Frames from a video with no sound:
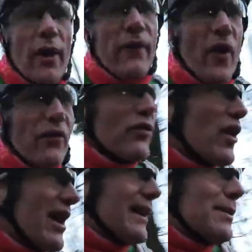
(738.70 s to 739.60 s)
if I
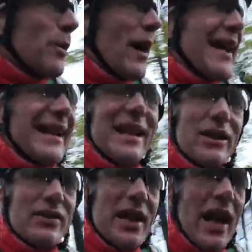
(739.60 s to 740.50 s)
really weighed in
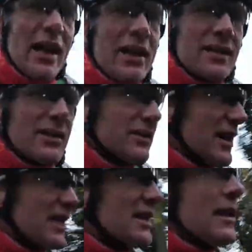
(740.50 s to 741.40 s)
on the anchors on
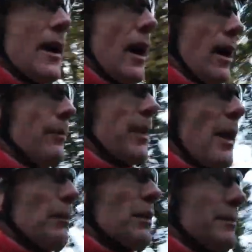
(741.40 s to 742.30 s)
this,
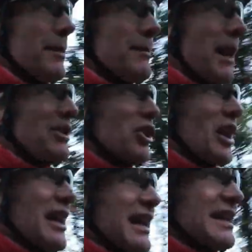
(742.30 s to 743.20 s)
there wouldn't be much
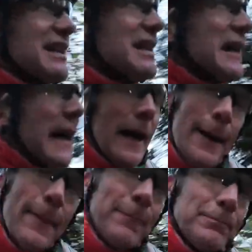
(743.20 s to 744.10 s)
in it.
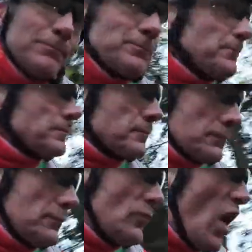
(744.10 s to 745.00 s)

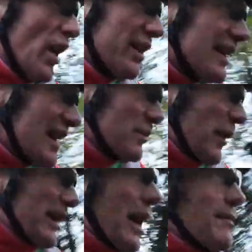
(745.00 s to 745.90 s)
And I think that's what
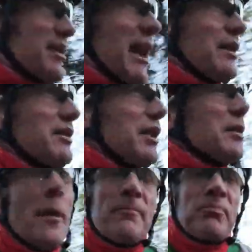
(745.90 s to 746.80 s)
it comes down to.
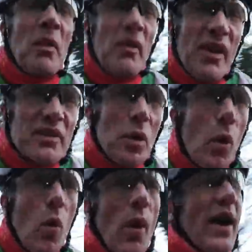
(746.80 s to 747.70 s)
There's
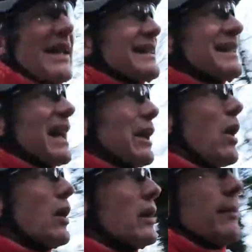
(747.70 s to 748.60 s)
always that
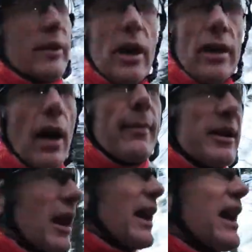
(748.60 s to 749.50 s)
argument. I mean,
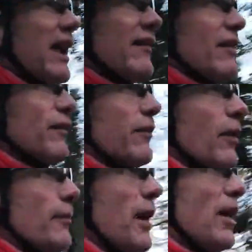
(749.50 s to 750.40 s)
I hear it
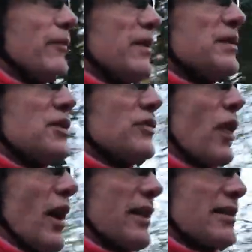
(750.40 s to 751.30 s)
from vintage
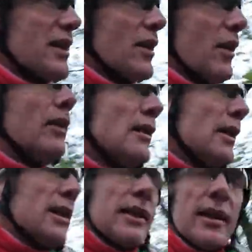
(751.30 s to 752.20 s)
riders a lot.
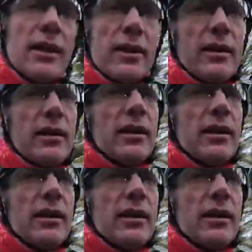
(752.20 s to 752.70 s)
You know that,